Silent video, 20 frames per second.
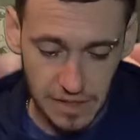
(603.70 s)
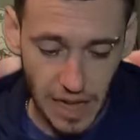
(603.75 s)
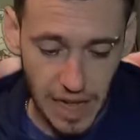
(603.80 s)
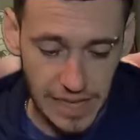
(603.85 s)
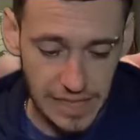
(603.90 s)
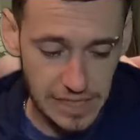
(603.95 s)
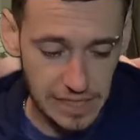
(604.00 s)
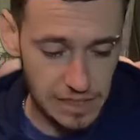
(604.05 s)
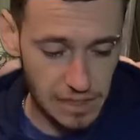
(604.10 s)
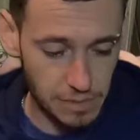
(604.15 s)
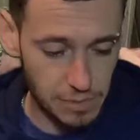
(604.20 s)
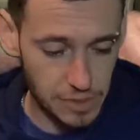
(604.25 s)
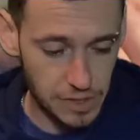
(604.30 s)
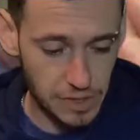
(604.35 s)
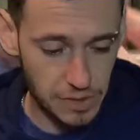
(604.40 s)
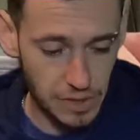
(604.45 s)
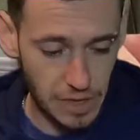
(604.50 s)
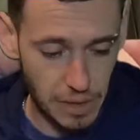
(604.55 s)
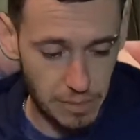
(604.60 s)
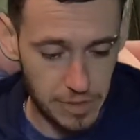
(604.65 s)

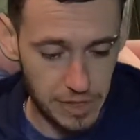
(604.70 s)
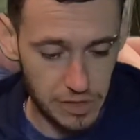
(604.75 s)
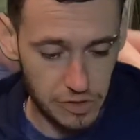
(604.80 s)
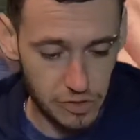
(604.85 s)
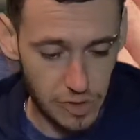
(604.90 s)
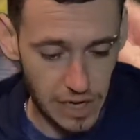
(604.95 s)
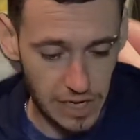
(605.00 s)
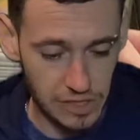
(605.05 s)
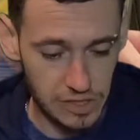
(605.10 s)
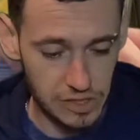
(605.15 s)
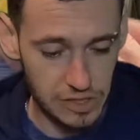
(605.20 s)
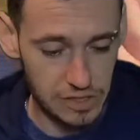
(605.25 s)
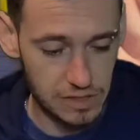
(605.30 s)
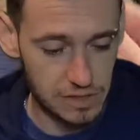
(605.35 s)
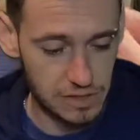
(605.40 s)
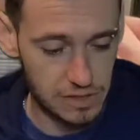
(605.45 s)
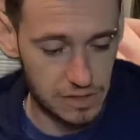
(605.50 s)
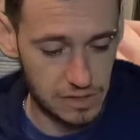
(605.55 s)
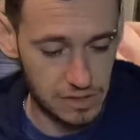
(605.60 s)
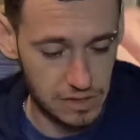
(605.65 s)
IDW Coming
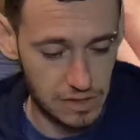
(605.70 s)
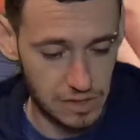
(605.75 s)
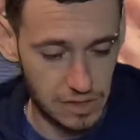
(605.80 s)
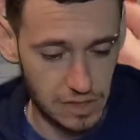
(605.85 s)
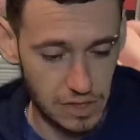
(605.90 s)
Attractions,